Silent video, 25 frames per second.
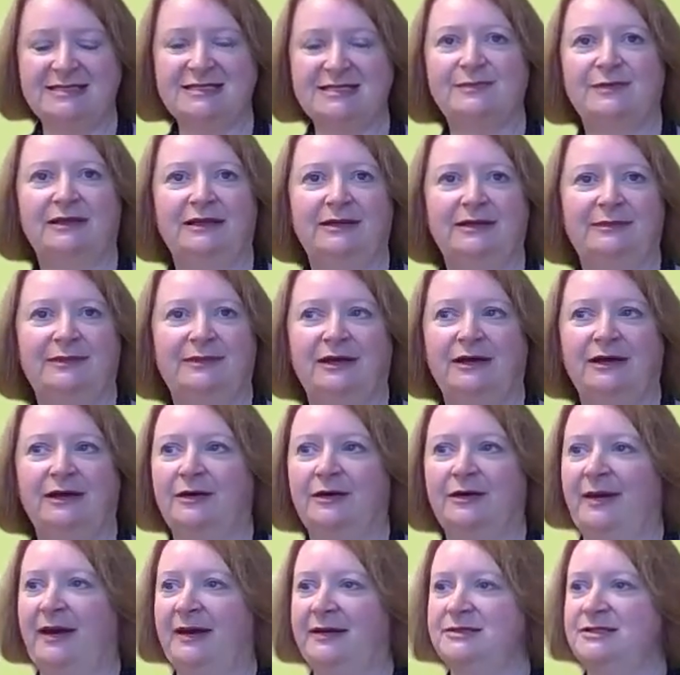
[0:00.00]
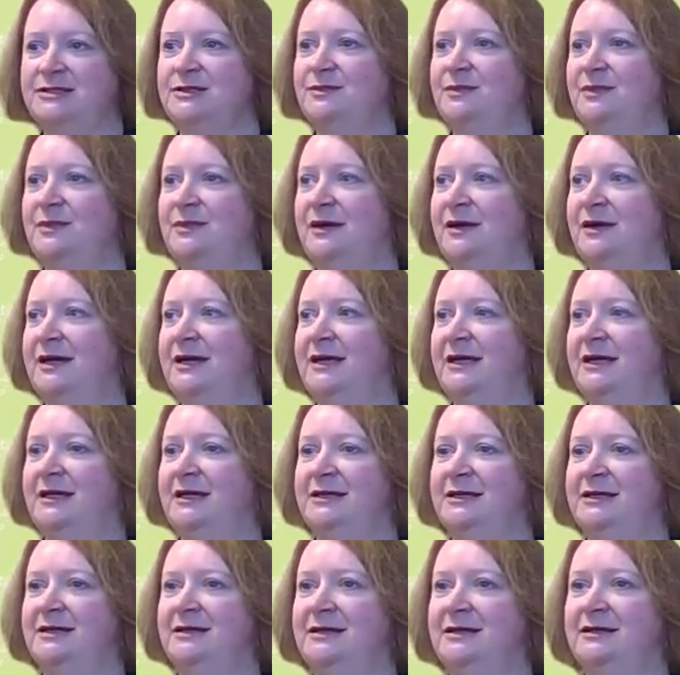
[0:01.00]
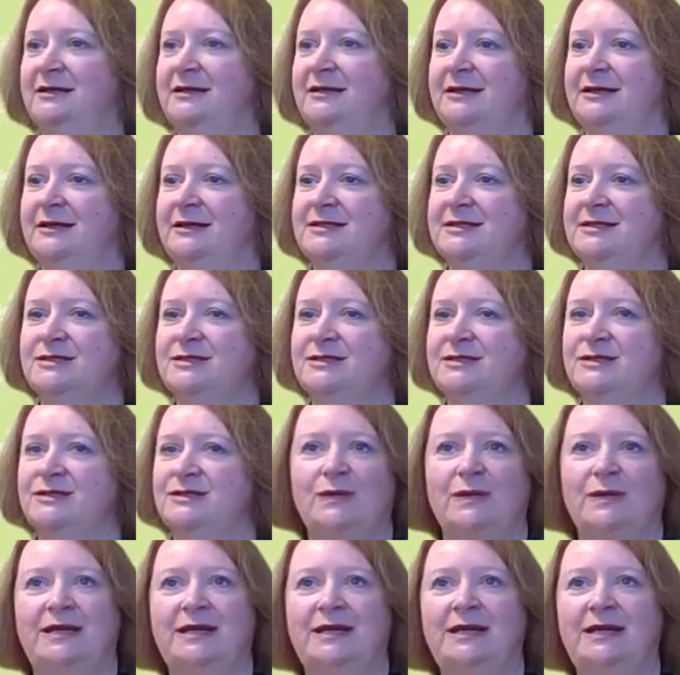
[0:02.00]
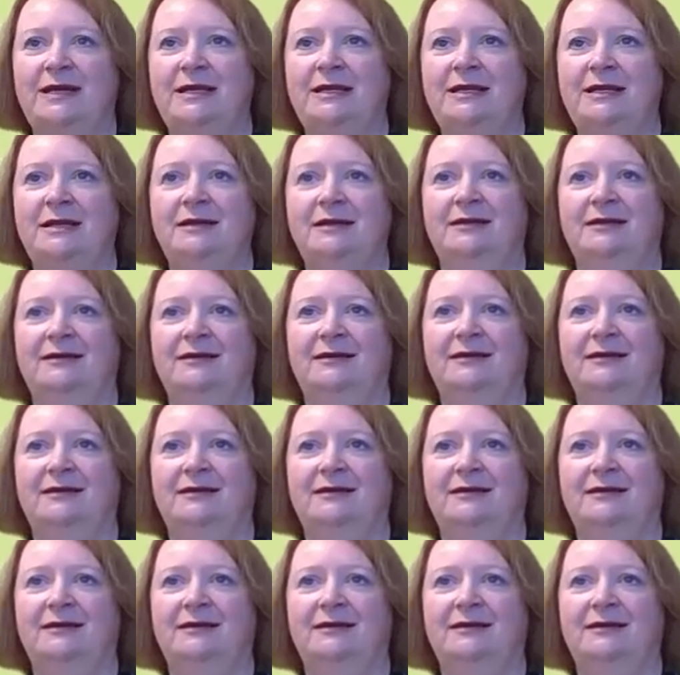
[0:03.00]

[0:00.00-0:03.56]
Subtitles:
But let me go back to my screen.